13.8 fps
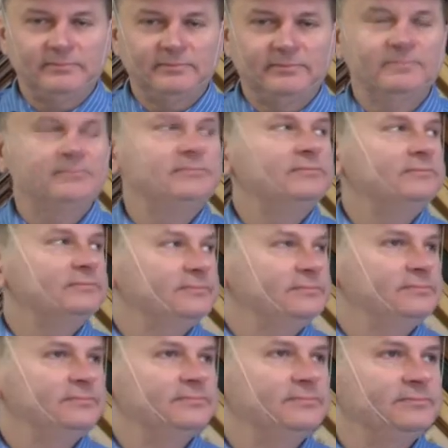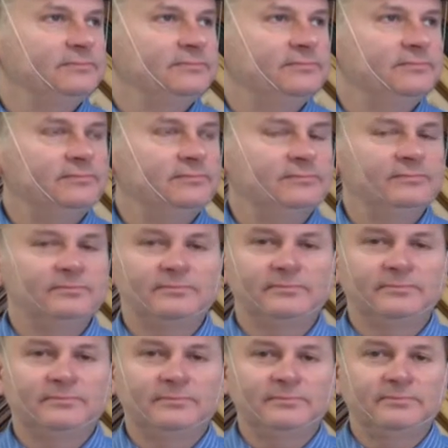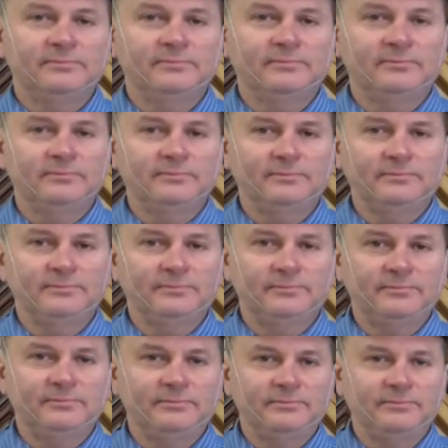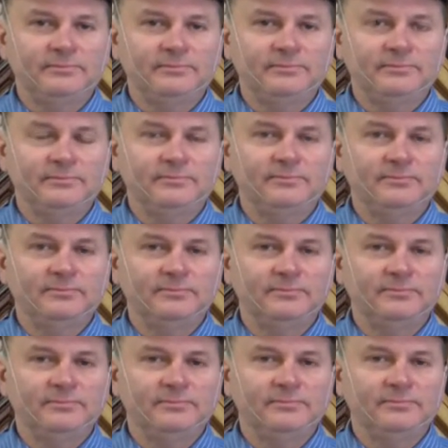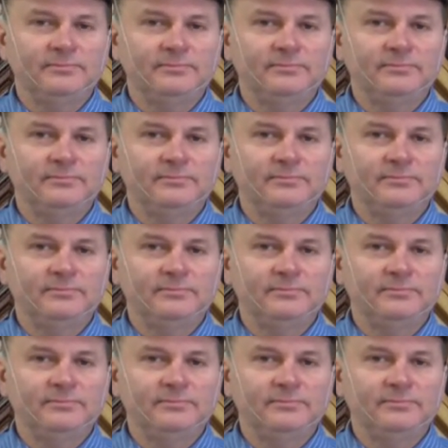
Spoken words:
The person shown says nothing.